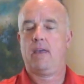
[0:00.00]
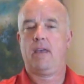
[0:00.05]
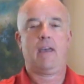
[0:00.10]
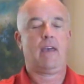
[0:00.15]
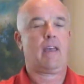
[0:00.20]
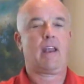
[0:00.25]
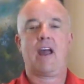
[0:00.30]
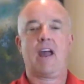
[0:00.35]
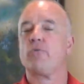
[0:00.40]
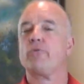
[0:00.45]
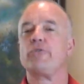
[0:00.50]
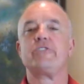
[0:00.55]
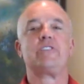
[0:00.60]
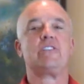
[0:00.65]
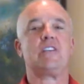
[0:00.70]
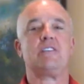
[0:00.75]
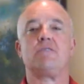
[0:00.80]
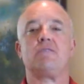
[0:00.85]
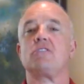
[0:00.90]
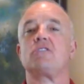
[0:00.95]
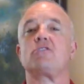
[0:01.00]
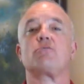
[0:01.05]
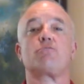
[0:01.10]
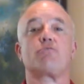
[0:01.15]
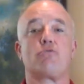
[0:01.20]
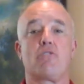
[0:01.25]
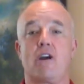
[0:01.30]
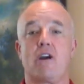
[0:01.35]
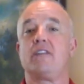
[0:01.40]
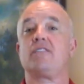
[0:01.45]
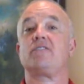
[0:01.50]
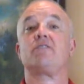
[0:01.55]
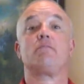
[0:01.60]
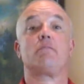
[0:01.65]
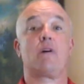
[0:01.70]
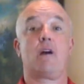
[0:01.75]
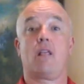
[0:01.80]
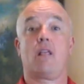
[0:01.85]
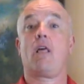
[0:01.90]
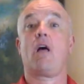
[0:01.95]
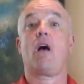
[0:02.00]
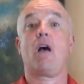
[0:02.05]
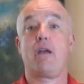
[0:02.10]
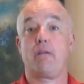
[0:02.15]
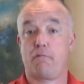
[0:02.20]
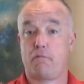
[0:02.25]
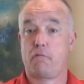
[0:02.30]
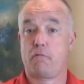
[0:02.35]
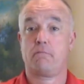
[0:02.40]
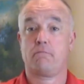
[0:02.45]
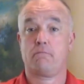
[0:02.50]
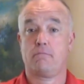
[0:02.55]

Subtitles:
and I received the surprise of my life.